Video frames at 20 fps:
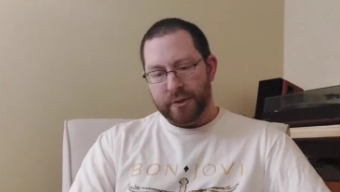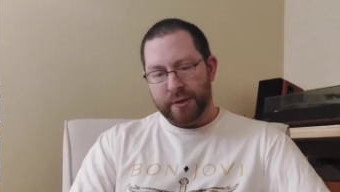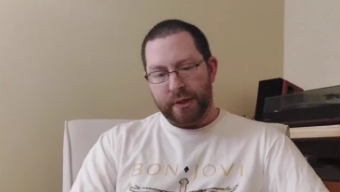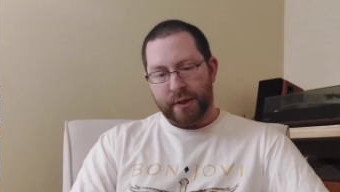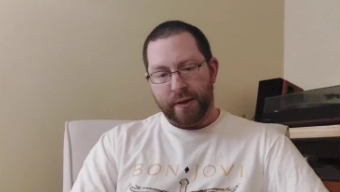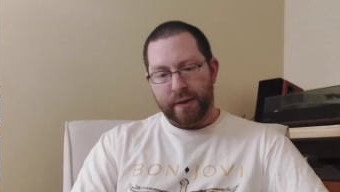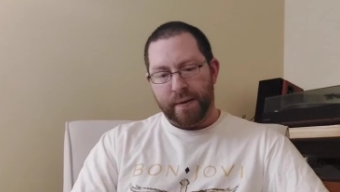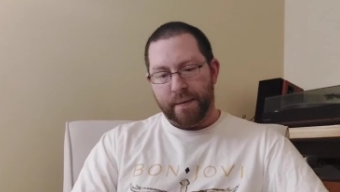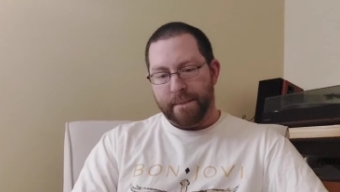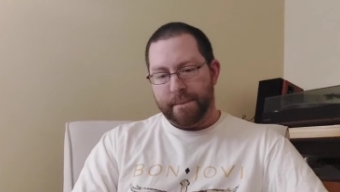
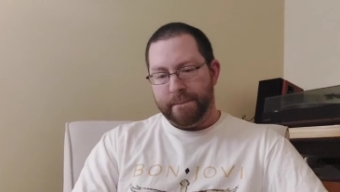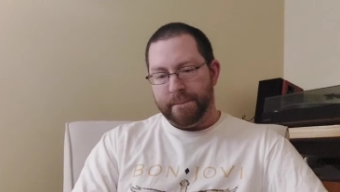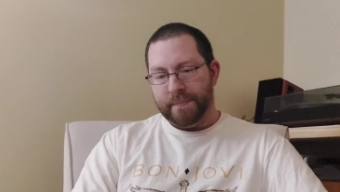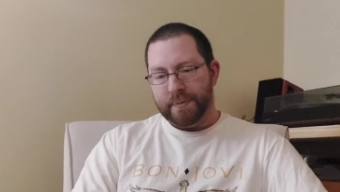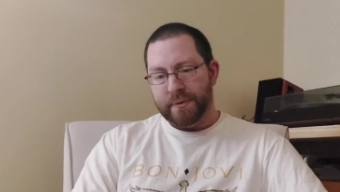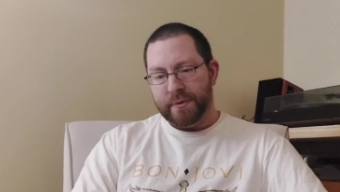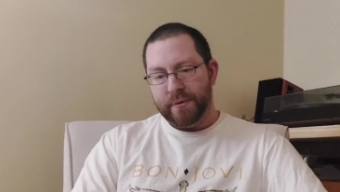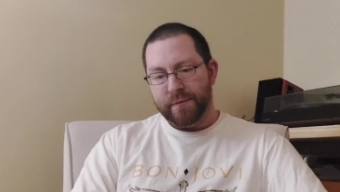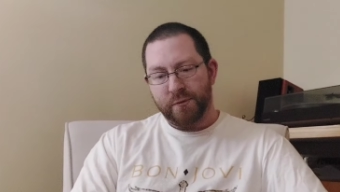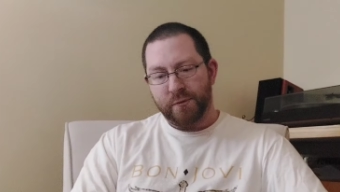Um,
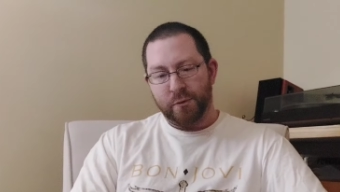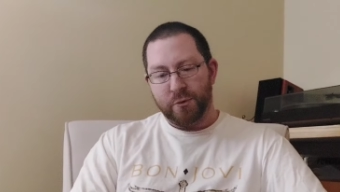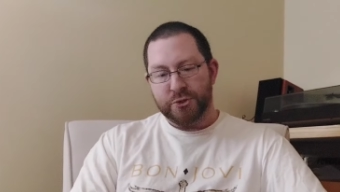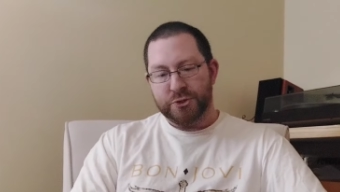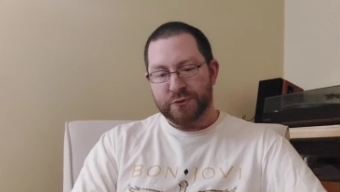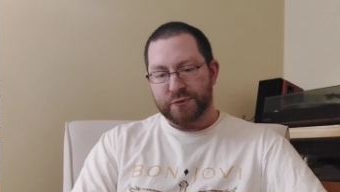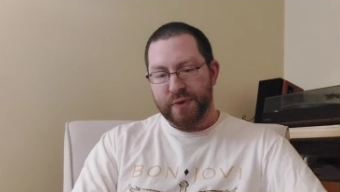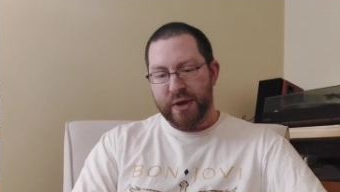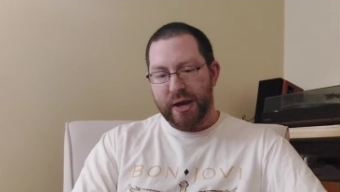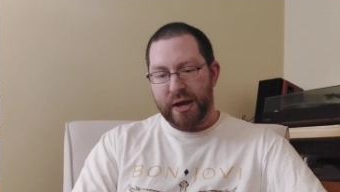of course,
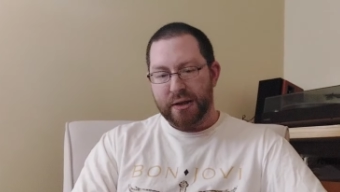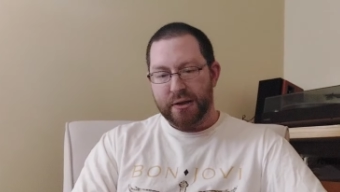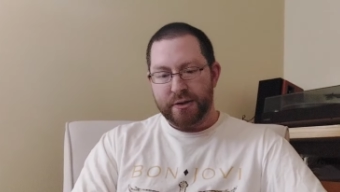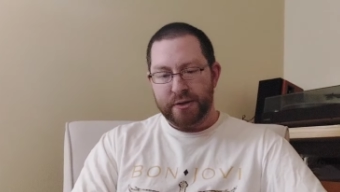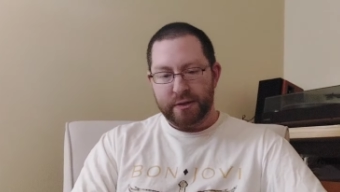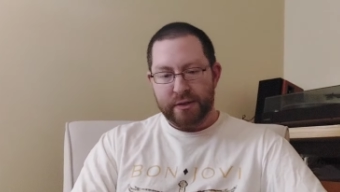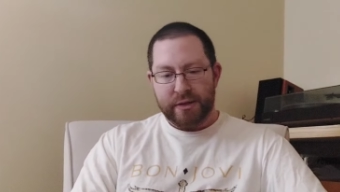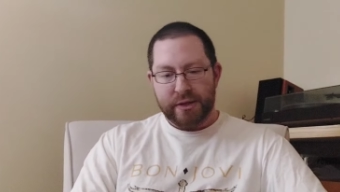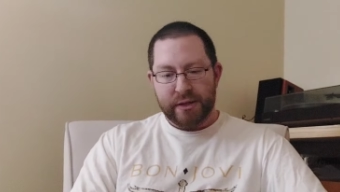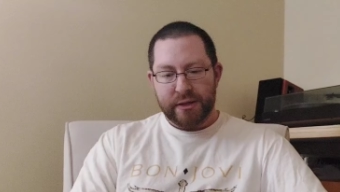you've got
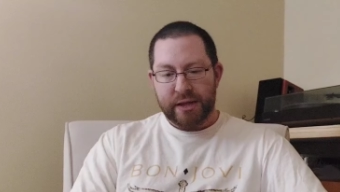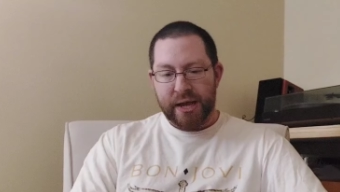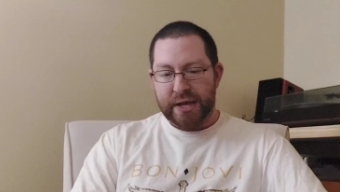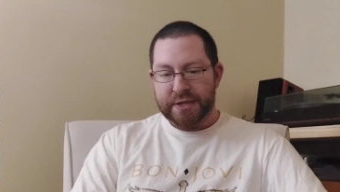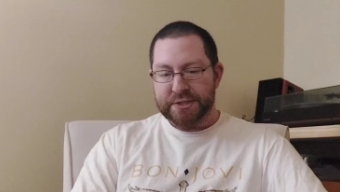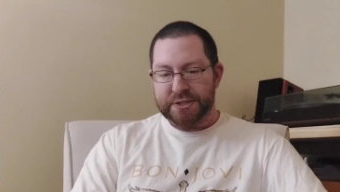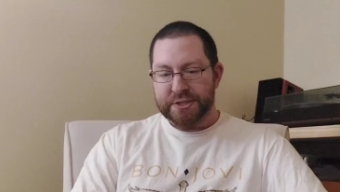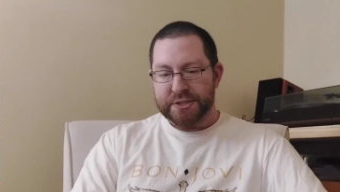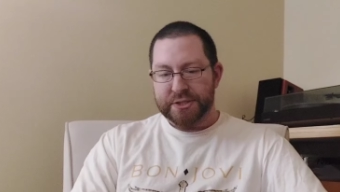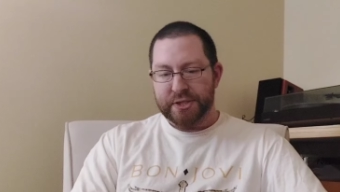
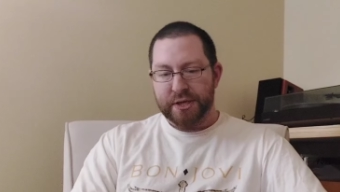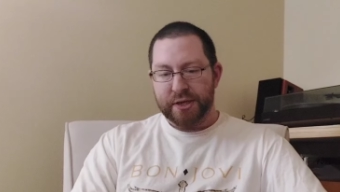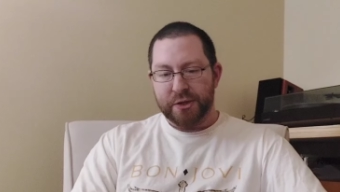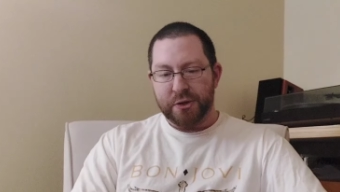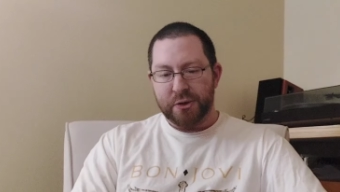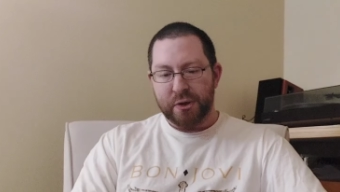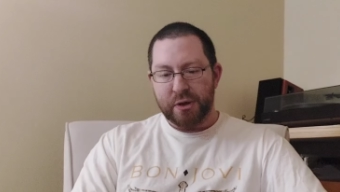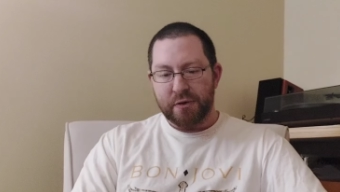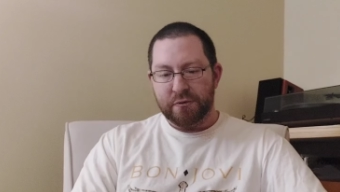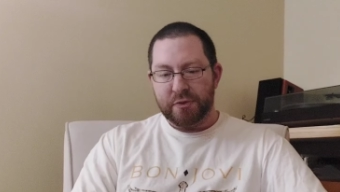classics like
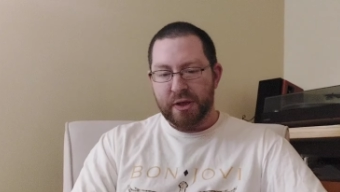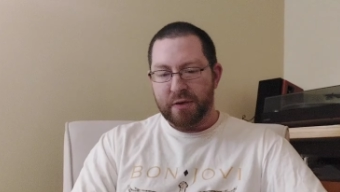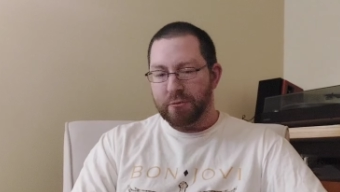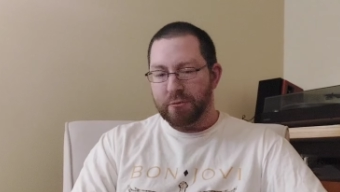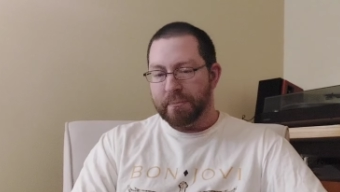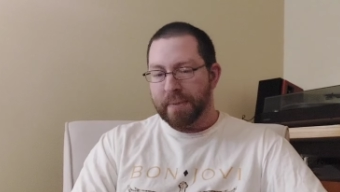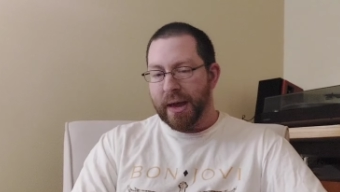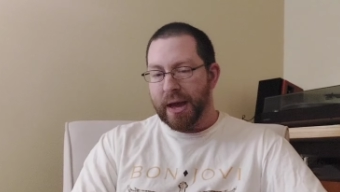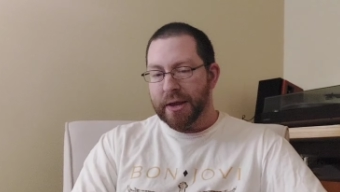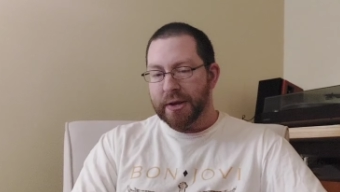You Give Love a
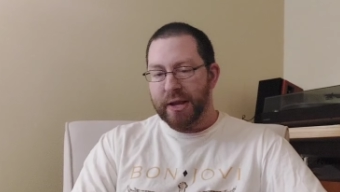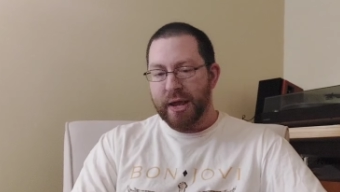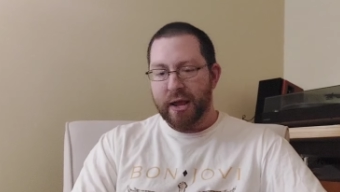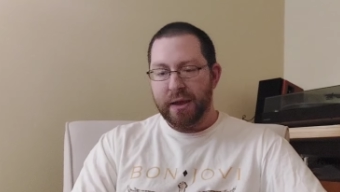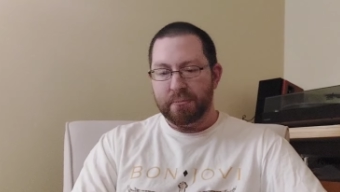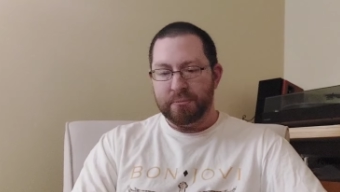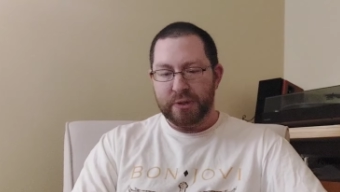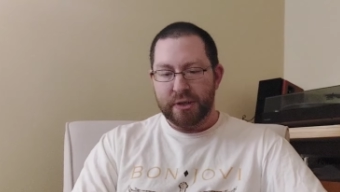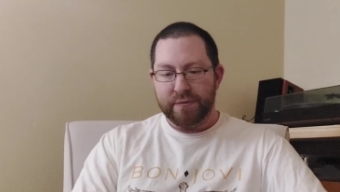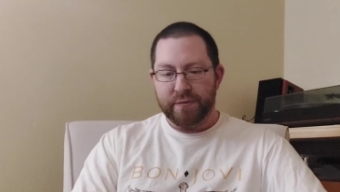Bad
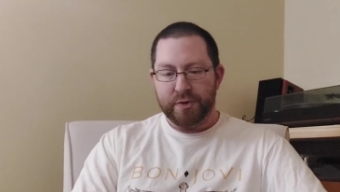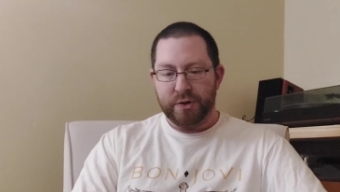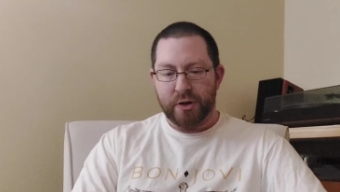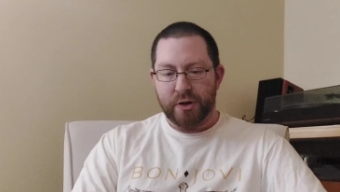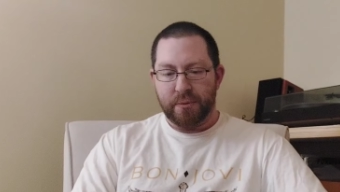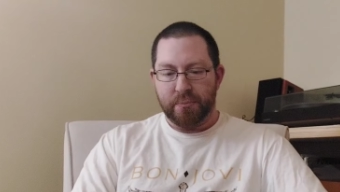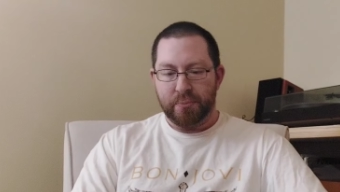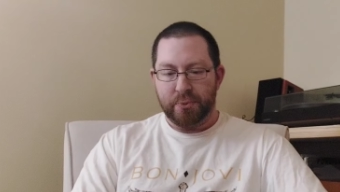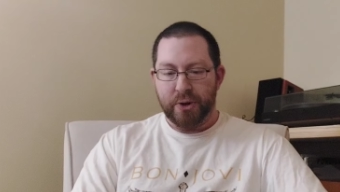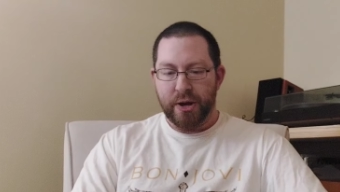Name, Living on
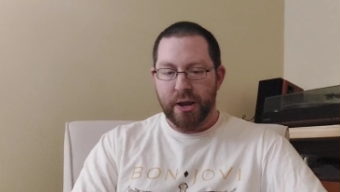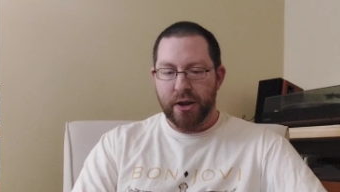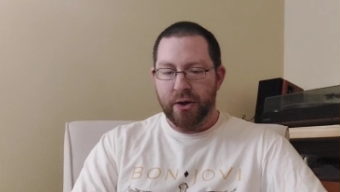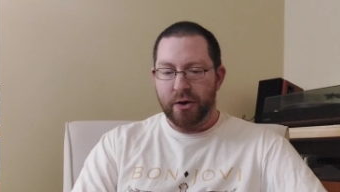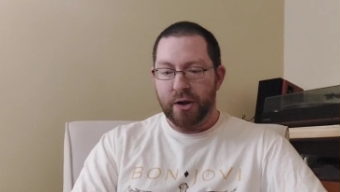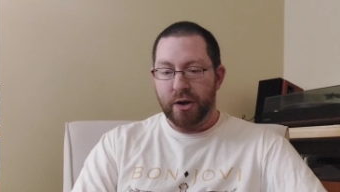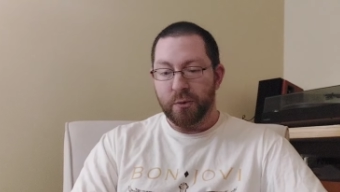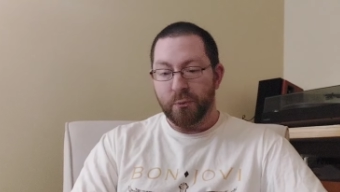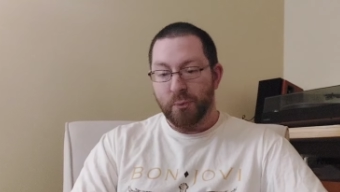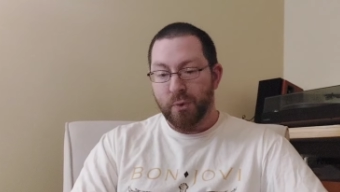a Prayer,
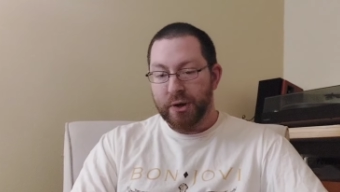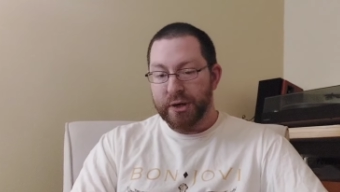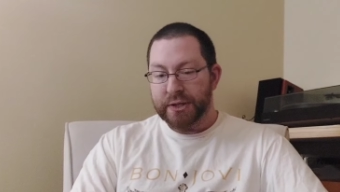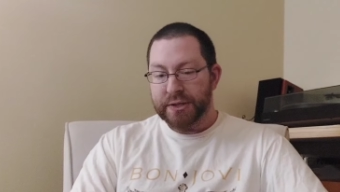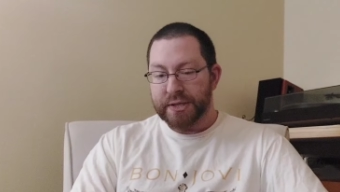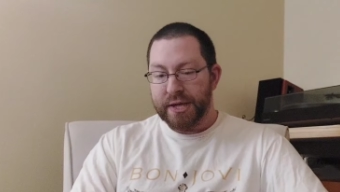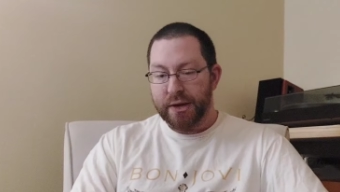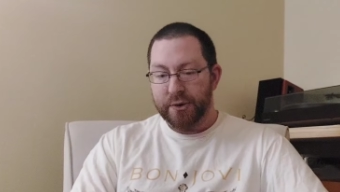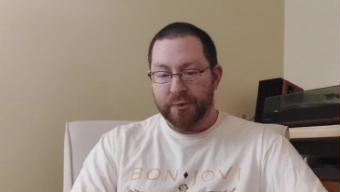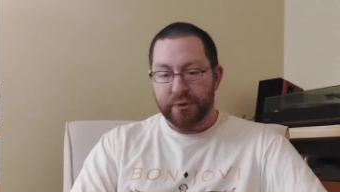and Wanted
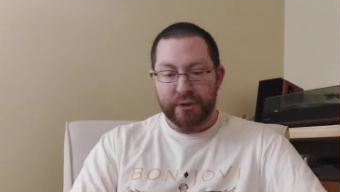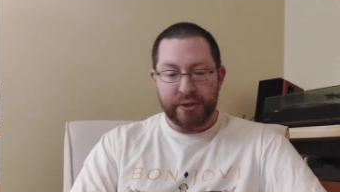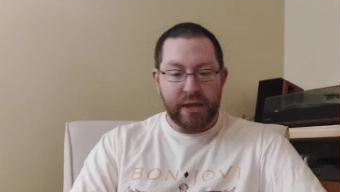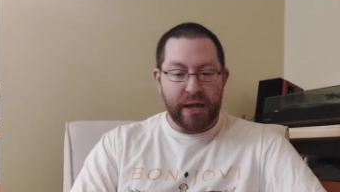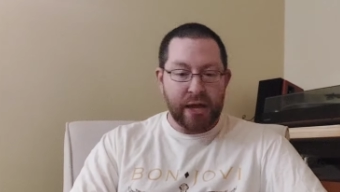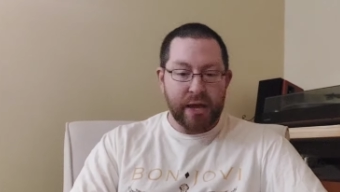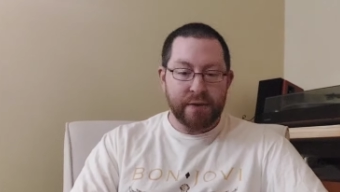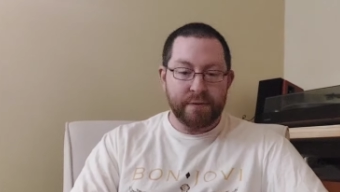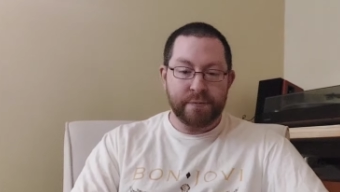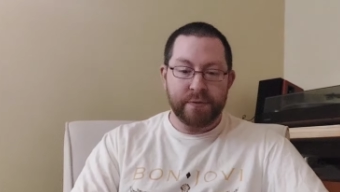Dead or
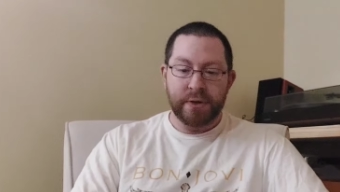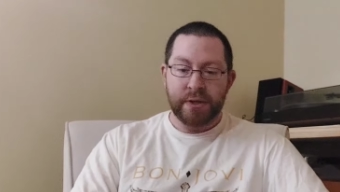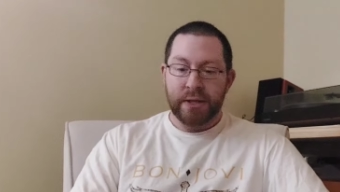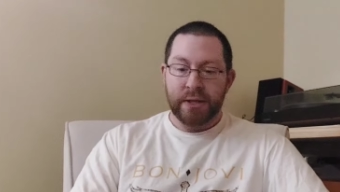Alive.